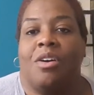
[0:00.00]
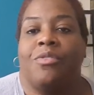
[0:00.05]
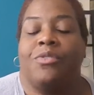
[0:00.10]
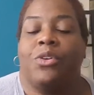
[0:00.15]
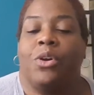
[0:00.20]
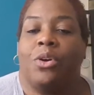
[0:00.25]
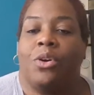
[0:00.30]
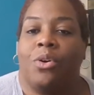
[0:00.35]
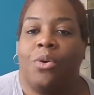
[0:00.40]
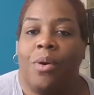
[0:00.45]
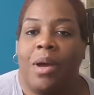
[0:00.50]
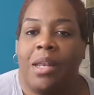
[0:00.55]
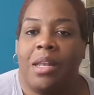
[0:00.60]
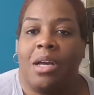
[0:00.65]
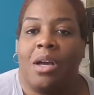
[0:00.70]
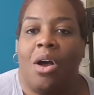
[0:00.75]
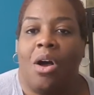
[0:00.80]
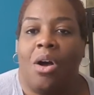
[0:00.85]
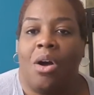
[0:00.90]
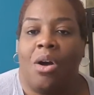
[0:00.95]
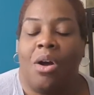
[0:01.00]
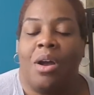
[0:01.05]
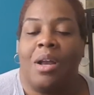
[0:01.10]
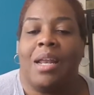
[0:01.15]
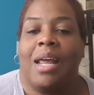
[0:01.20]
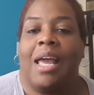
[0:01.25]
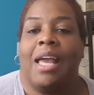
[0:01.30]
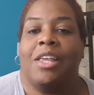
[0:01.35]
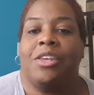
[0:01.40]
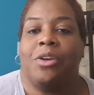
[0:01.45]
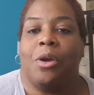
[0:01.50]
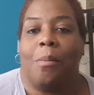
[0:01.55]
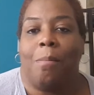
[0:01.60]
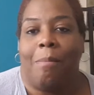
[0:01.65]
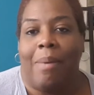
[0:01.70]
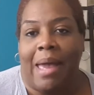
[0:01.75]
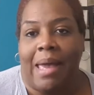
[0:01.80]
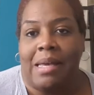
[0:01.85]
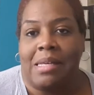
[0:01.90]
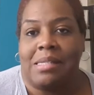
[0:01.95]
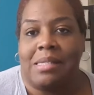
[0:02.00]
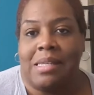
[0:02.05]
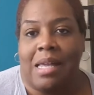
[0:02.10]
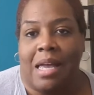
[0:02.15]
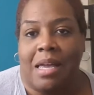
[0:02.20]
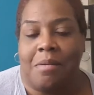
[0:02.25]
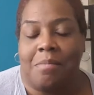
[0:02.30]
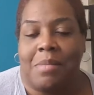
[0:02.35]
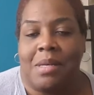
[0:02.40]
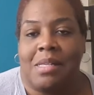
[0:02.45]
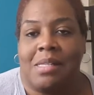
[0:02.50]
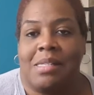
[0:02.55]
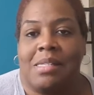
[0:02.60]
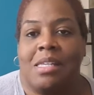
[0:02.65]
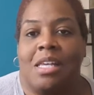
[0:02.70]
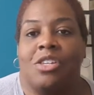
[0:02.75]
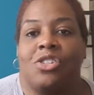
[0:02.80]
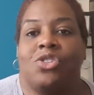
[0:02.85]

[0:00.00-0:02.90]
of your credit card and your bank statements